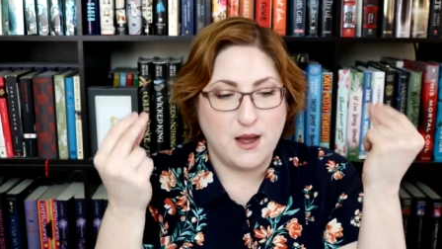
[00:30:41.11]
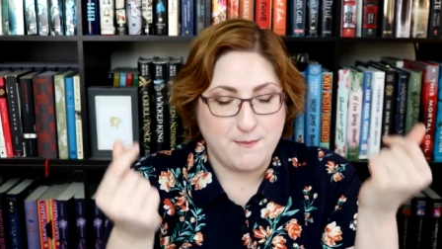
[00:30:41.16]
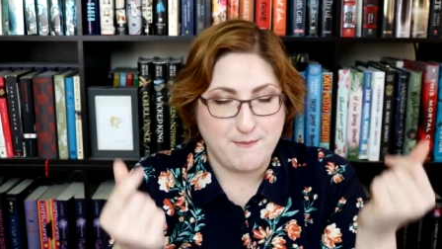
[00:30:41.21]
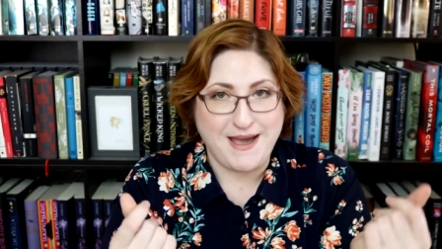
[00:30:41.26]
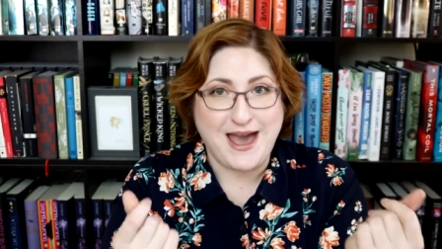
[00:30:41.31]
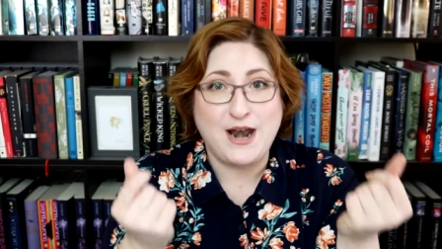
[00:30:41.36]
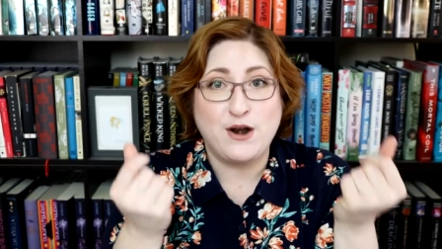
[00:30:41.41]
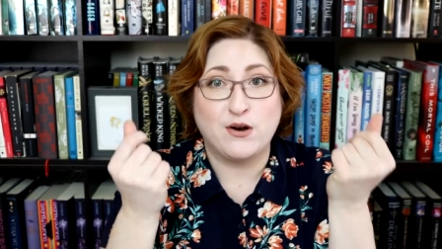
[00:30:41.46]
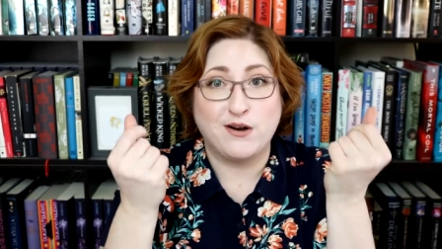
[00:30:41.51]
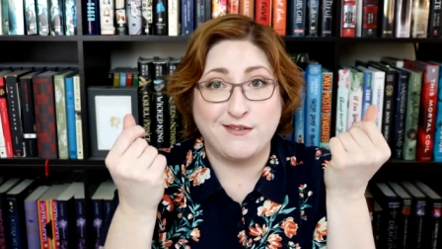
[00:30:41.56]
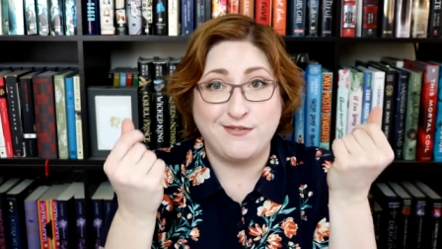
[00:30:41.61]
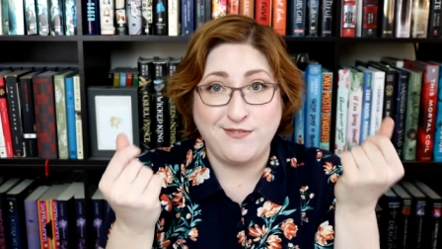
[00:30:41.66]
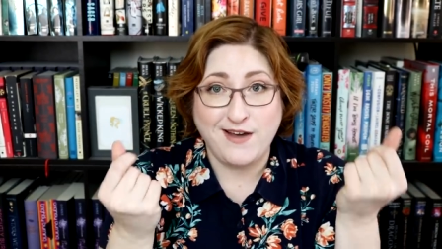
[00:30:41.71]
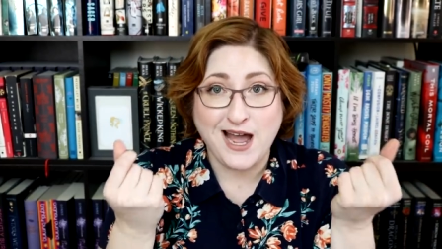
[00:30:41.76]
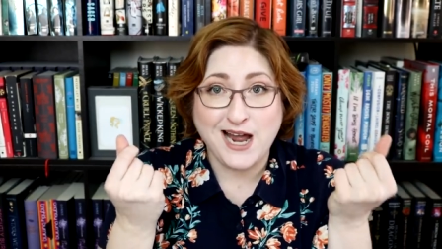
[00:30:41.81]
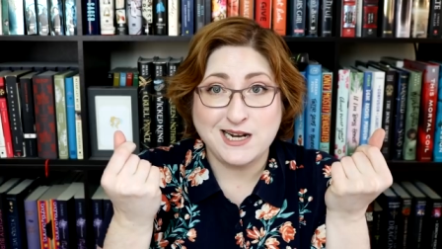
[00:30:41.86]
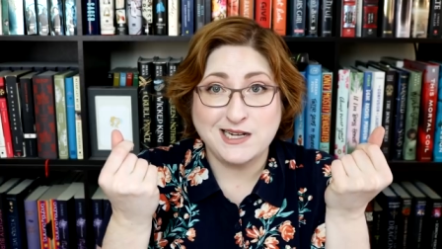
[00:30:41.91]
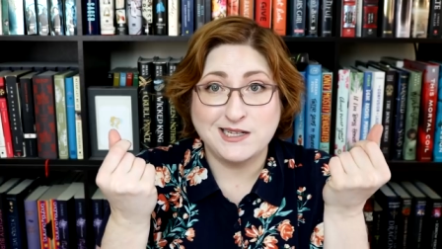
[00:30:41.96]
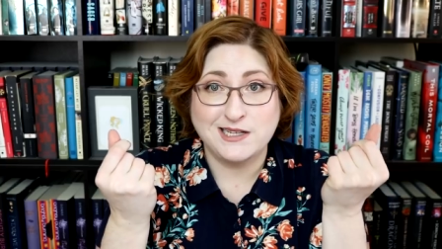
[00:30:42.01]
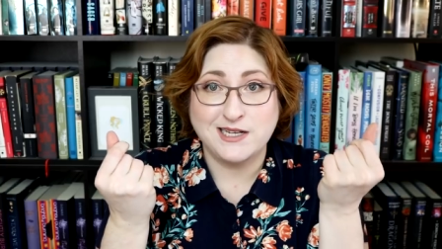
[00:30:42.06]
matter of
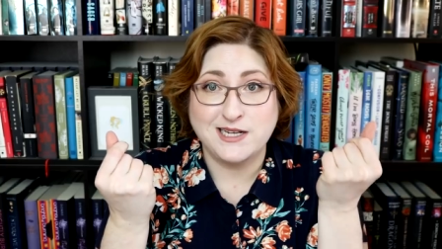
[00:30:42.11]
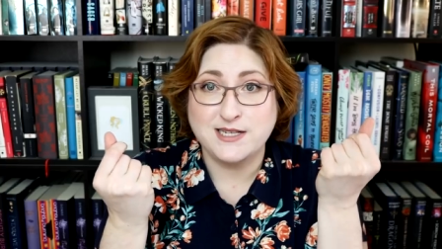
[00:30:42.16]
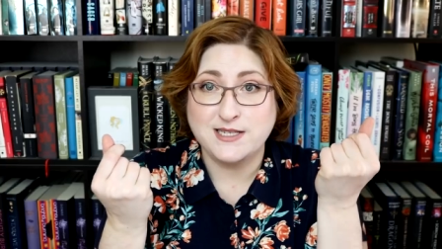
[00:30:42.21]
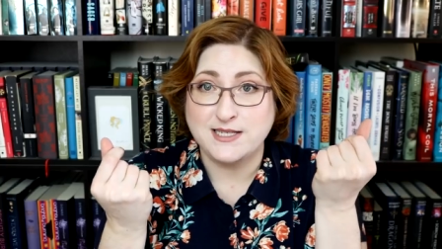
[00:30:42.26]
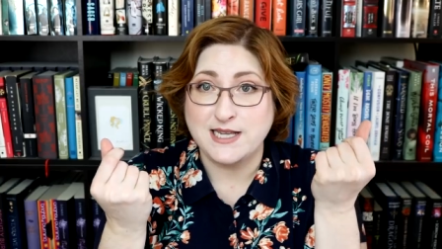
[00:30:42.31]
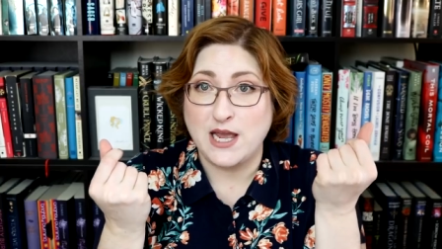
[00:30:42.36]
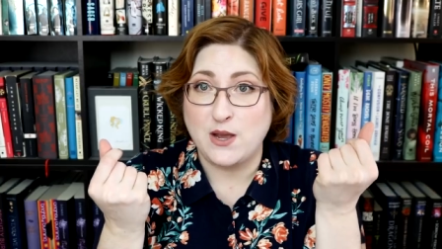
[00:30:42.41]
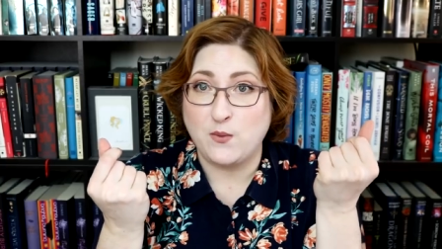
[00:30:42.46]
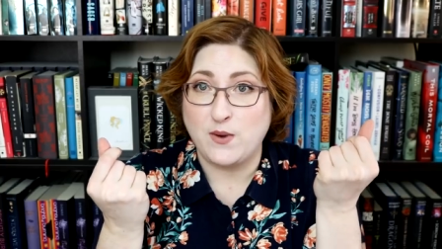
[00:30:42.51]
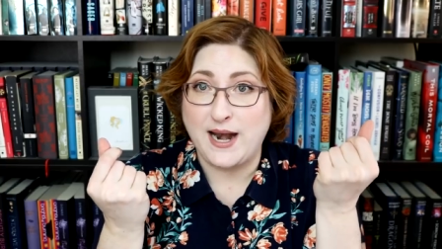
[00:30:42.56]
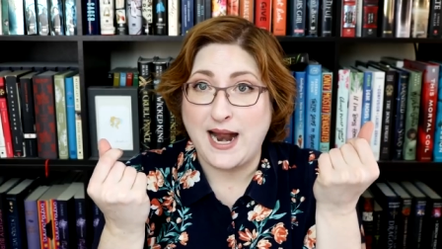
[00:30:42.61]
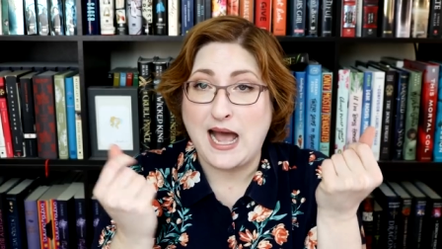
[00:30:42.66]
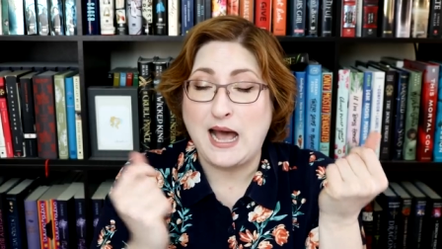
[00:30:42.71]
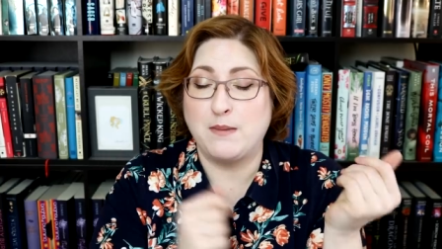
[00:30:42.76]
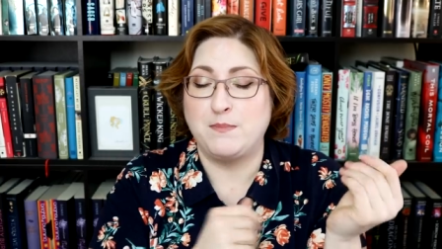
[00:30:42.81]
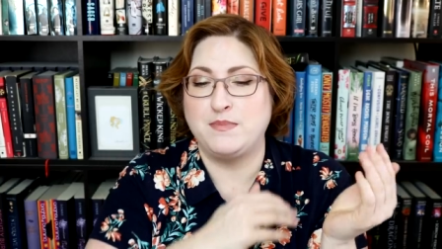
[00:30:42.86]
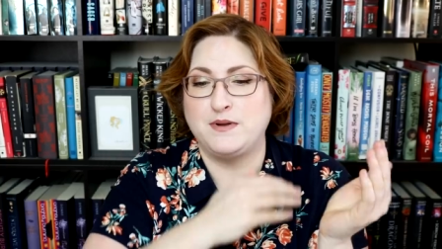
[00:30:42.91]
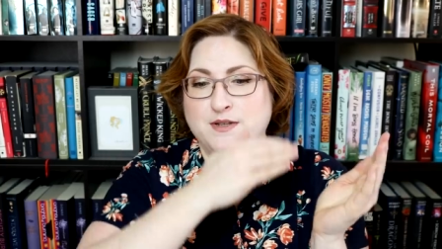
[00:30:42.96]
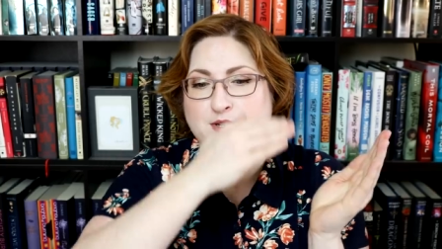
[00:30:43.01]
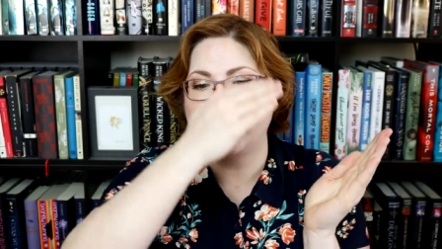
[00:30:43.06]
factly say what
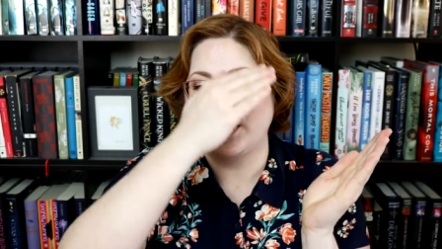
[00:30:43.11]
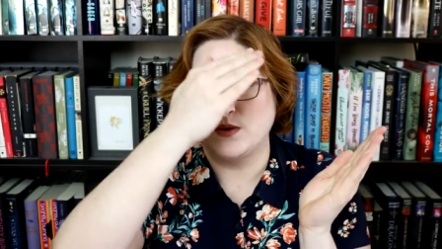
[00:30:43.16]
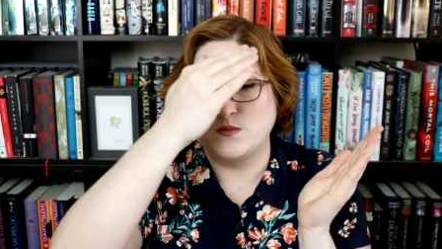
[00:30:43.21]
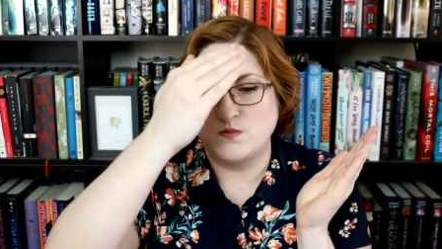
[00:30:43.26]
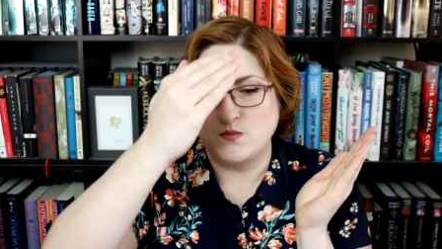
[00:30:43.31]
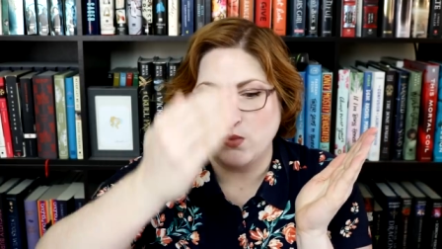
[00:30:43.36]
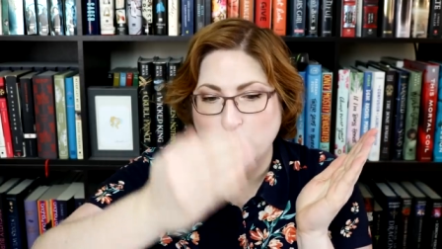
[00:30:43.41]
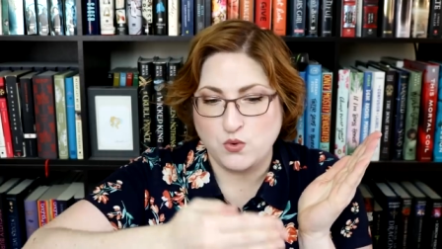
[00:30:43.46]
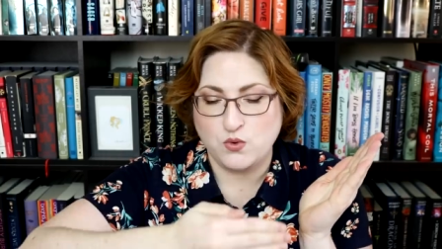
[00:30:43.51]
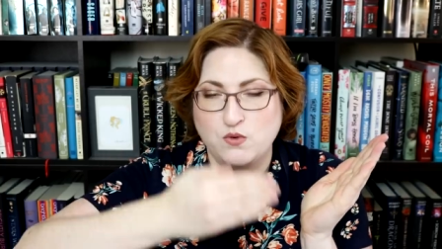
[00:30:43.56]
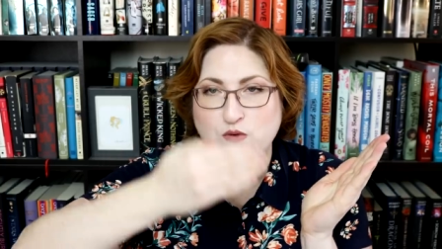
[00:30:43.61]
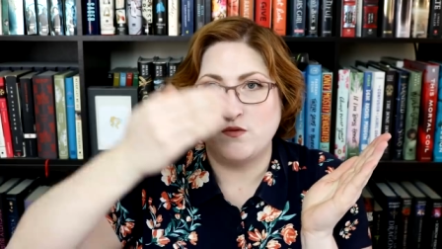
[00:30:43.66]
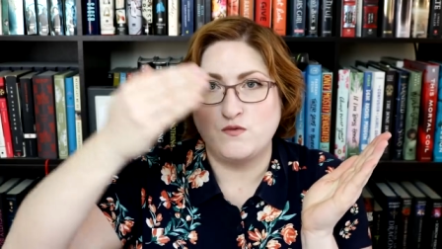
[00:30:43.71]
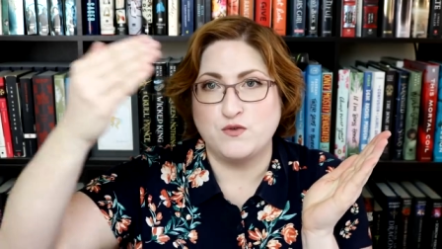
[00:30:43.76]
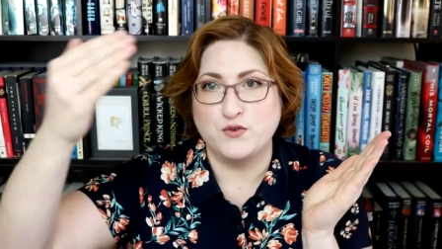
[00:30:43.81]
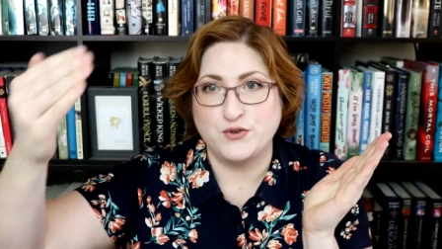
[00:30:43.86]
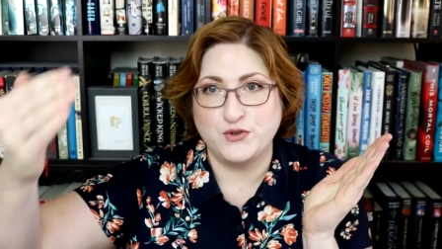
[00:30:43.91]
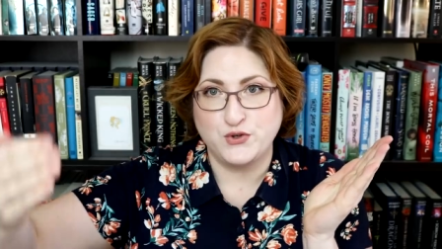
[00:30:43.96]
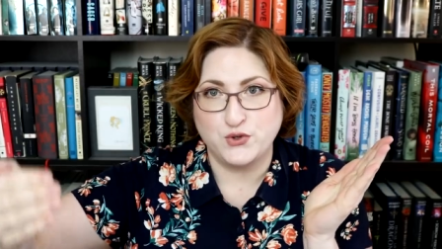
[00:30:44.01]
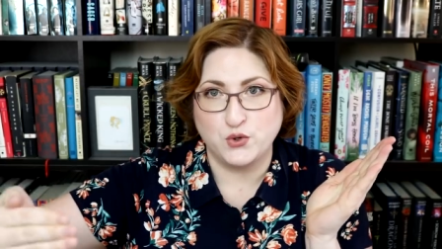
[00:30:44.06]
happens to move
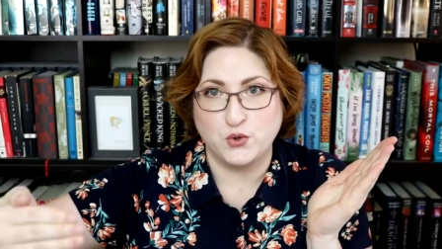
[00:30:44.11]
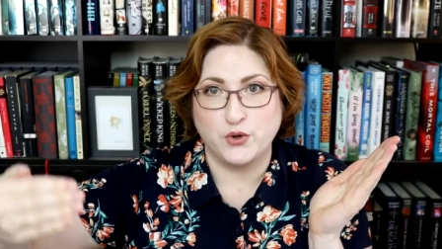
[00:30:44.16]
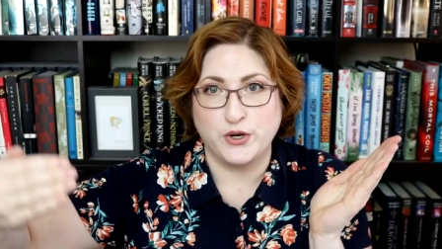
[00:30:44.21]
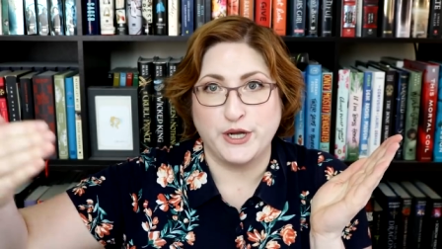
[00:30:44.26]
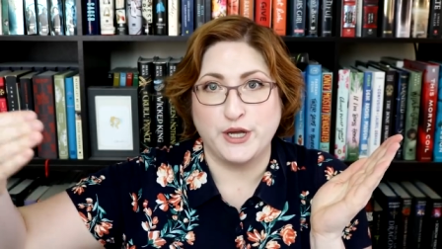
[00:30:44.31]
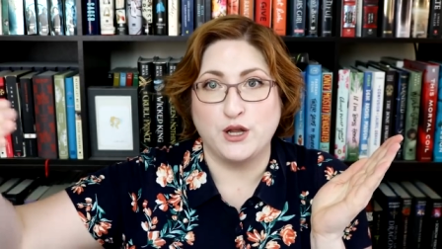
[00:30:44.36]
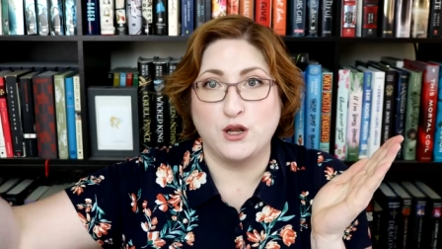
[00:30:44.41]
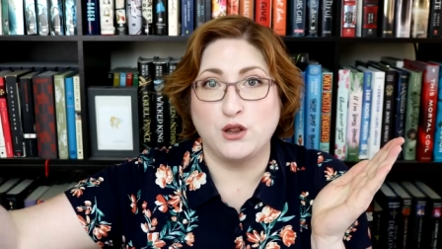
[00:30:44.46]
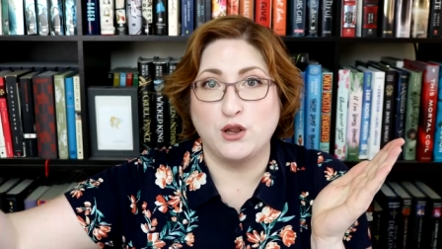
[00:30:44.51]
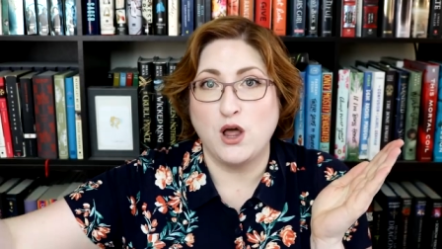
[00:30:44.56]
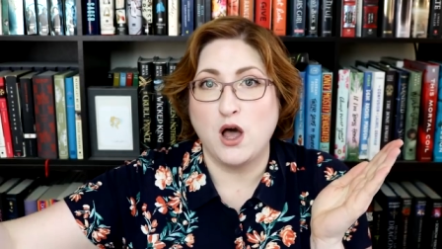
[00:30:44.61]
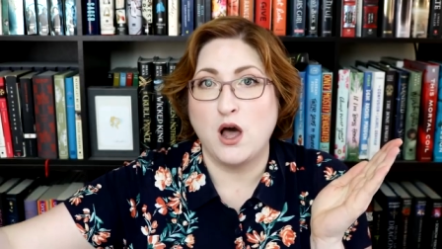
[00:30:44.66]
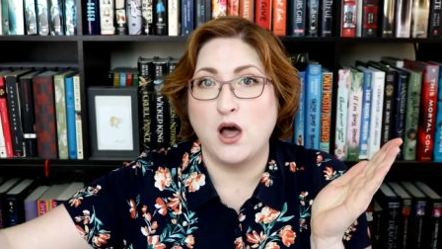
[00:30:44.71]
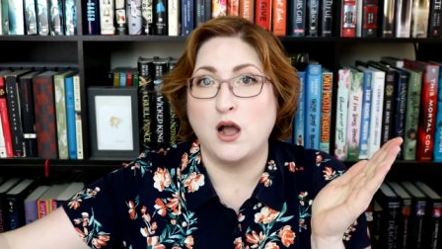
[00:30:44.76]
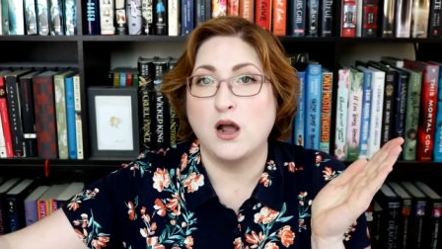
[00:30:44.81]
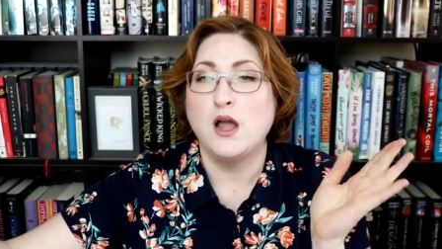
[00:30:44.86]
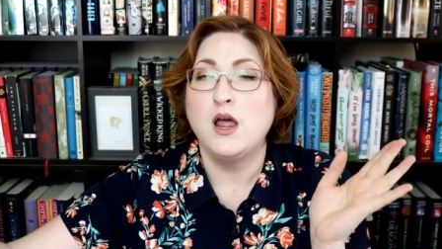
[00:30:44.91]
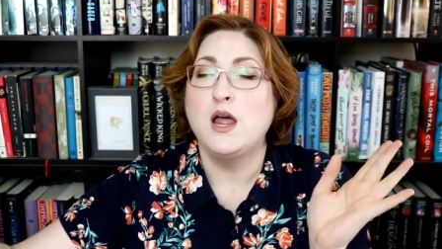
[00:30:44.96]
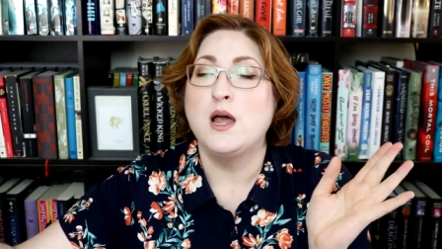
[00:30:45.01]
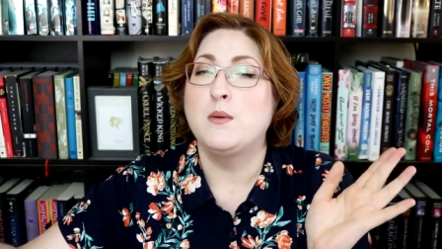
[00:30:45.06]
the story
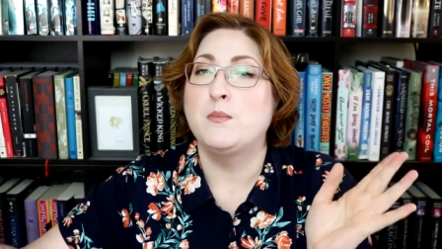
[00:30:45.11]
along,